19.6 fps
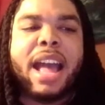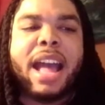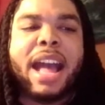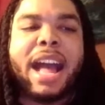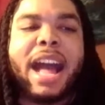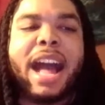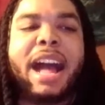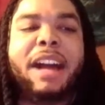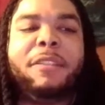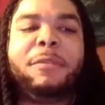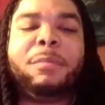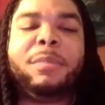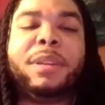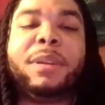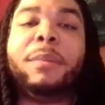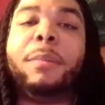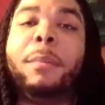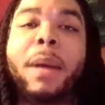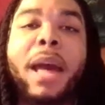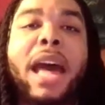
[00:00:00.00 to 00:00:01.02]
I've
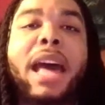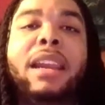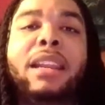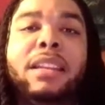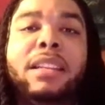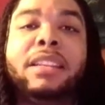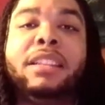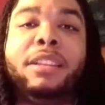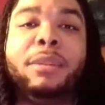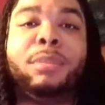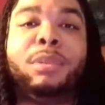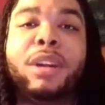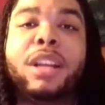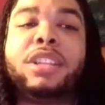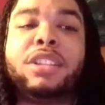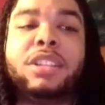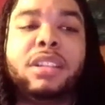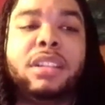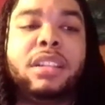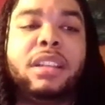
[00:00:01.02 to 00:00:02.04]
been battling
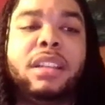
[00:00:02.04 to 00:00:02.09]
depression,